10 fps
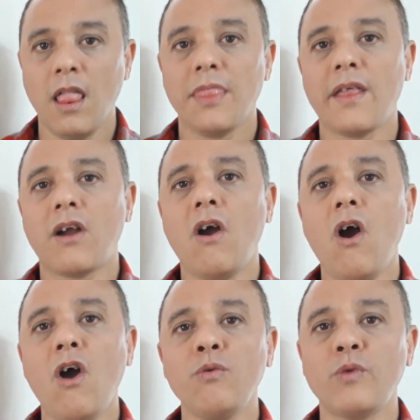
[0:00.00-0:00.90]
The
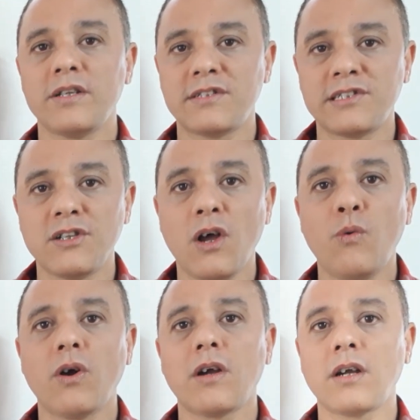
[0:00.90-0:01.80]
car went
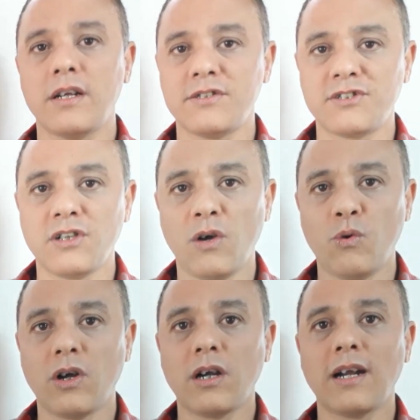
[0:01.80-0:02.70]
slower and
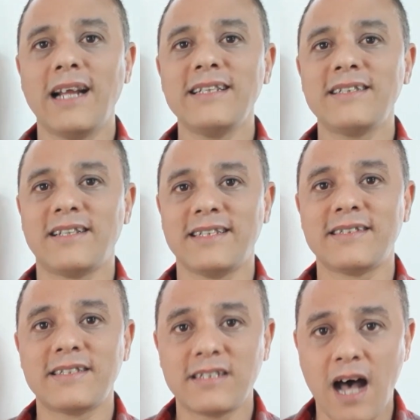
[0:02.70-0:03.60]
slower until it
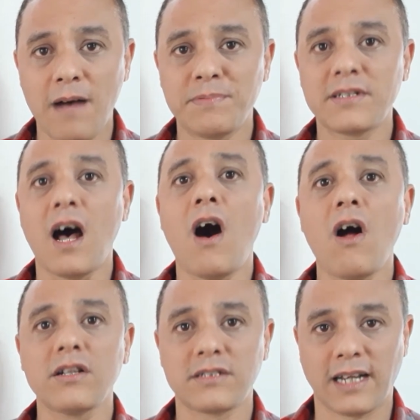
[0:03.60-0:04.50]
stopped
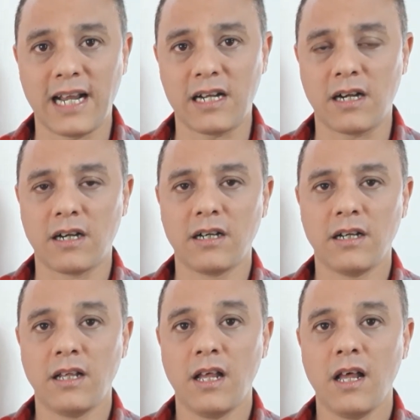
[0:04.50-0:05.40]
altogether.
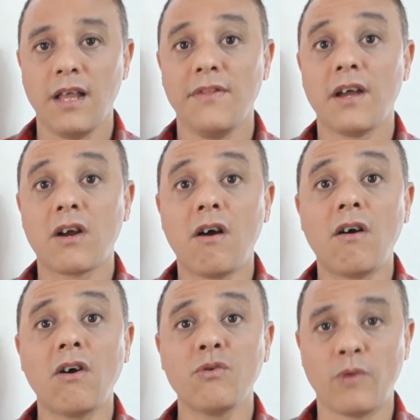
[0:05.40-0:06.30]
The
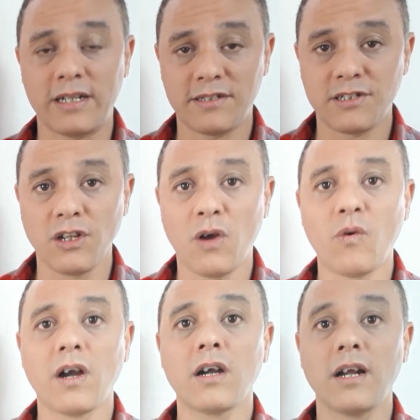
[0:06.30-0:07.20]
car went
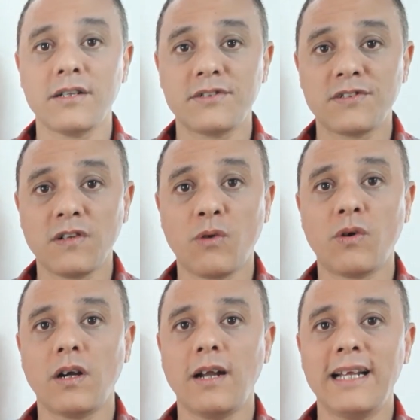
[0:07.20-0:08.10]
slower and
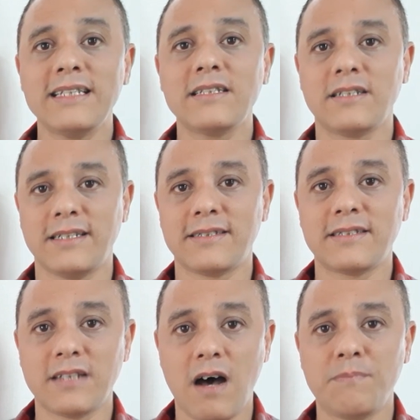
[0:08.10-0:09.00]
slower until it
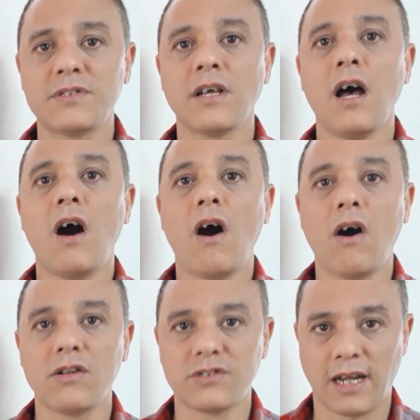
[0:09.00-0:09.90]
stopped
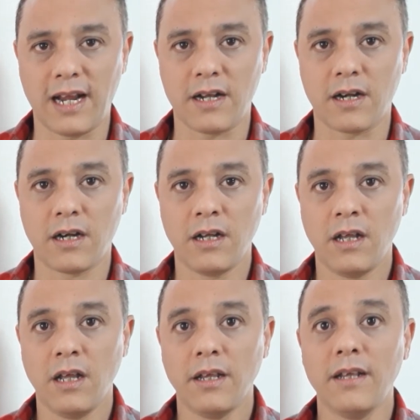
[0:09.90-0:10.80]
altogether.
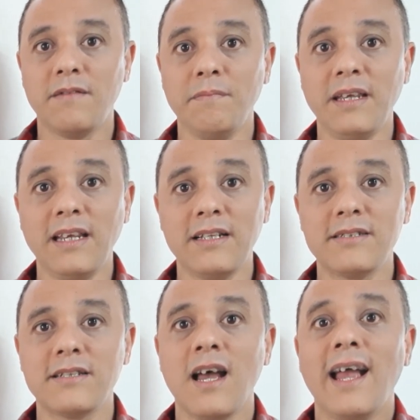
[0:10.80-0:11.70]
It
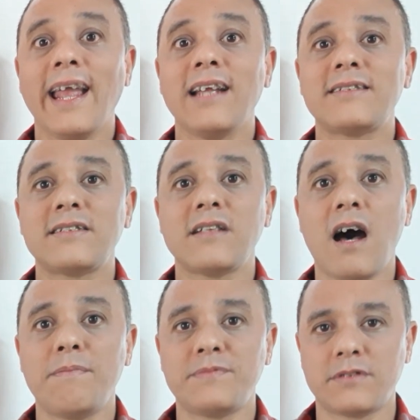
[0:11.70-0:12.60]
means it
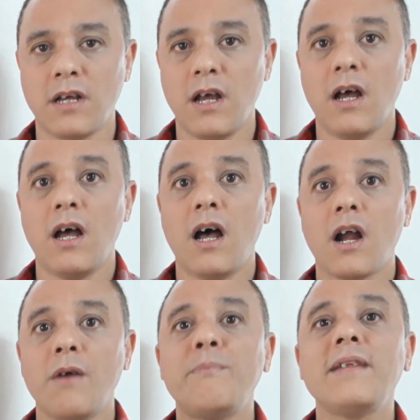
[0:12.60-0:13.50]
stopped
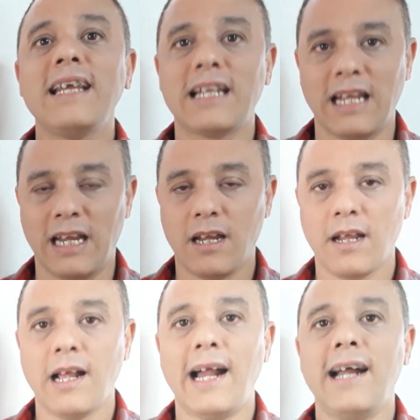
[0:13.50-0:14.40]
completely,
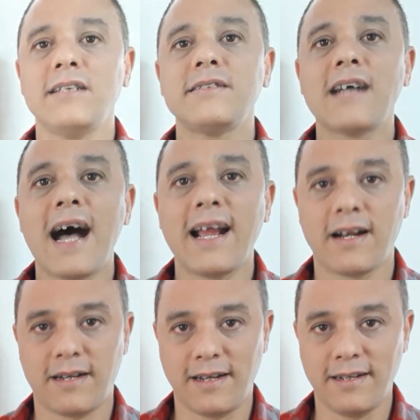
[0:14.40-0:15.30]

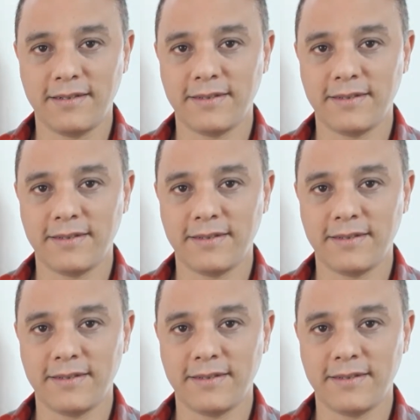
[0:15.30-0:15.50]
entirely.